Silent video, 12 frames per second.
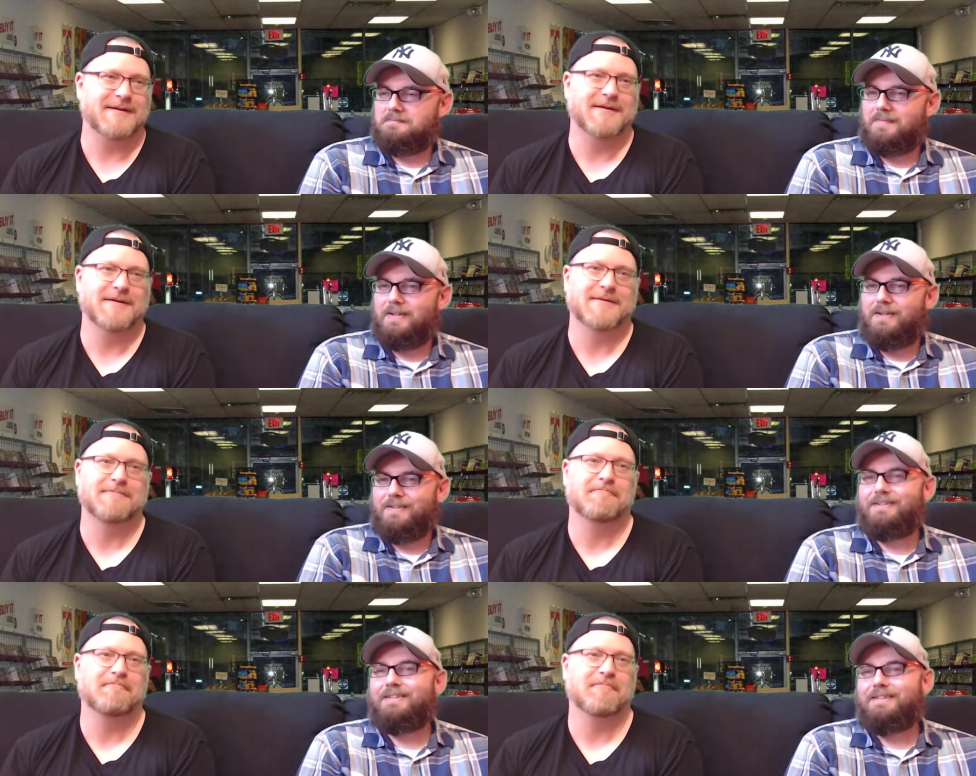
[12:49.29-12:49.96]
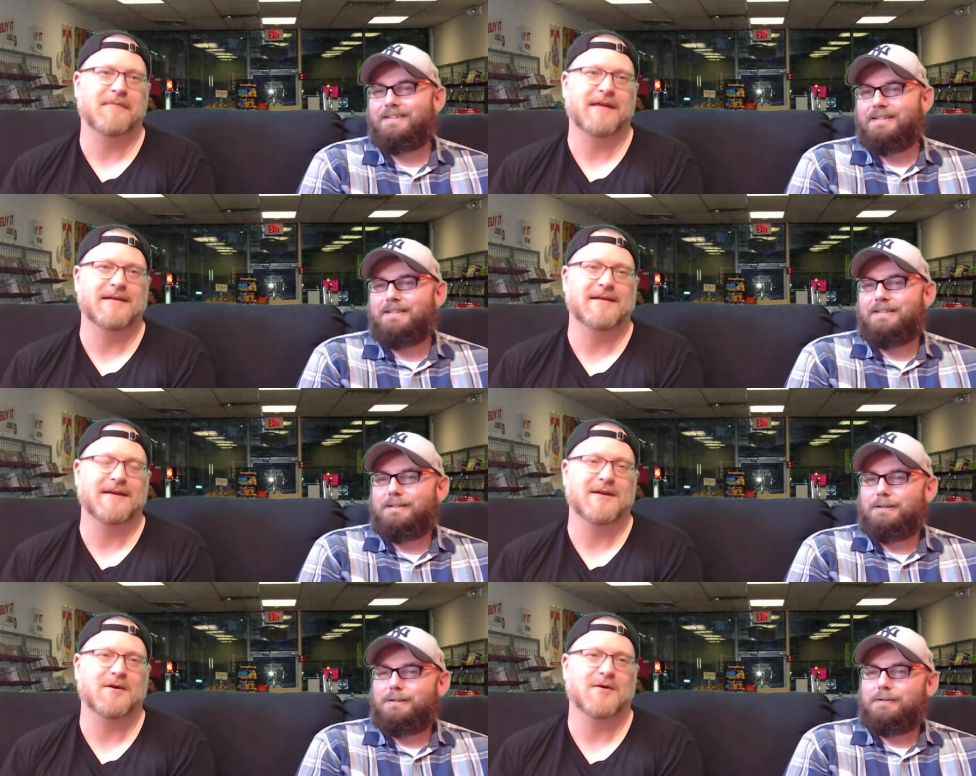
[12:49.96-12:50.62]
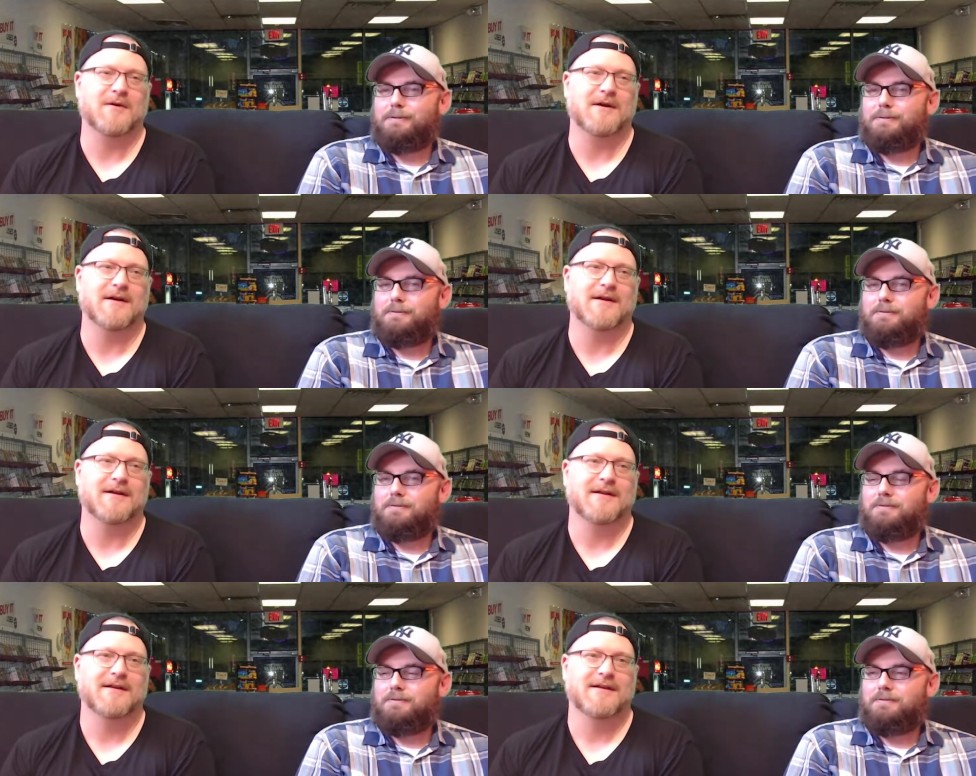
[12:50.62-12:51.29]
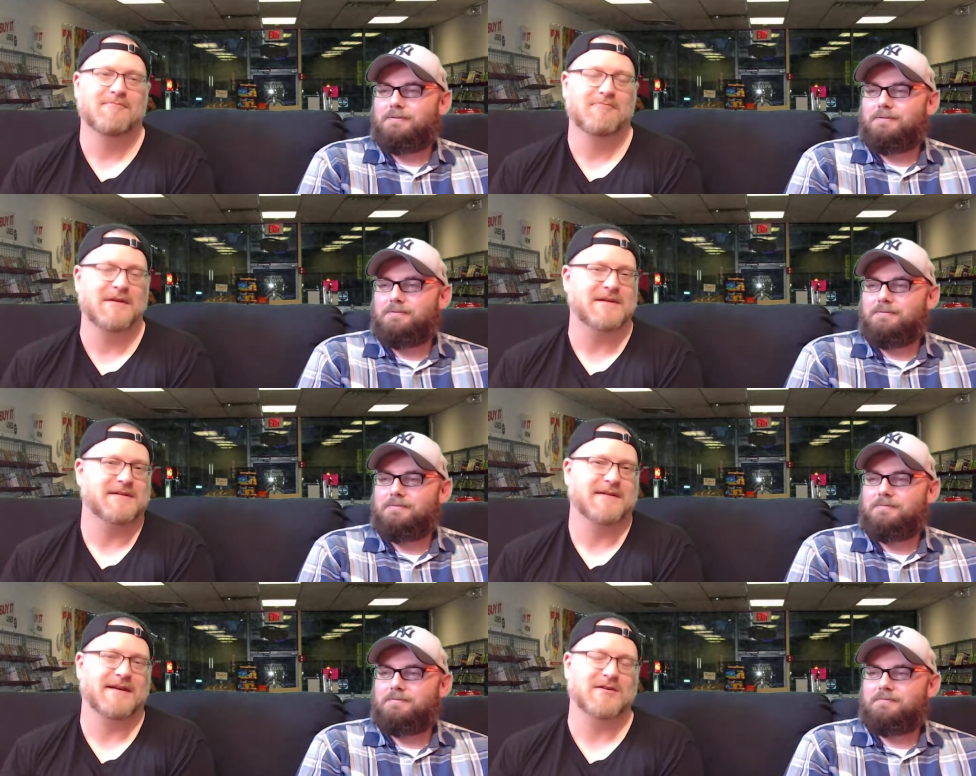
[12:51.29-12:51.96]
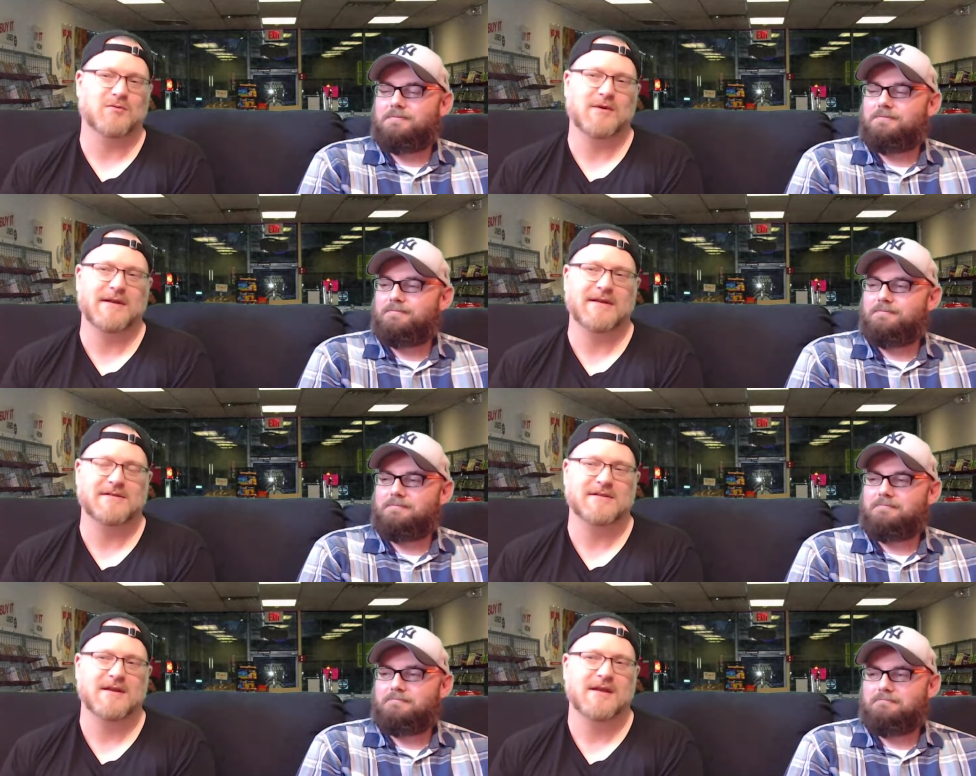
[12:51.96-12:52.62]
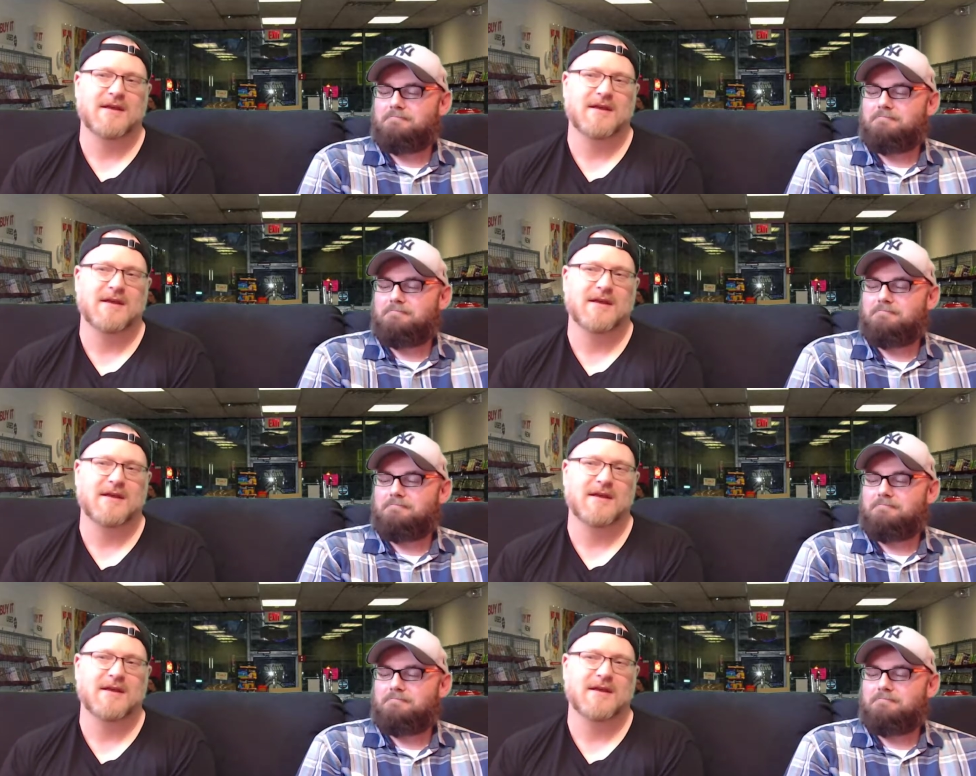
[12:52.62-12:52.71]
Speaker 1: Um, you know, uh, mid to late twenties.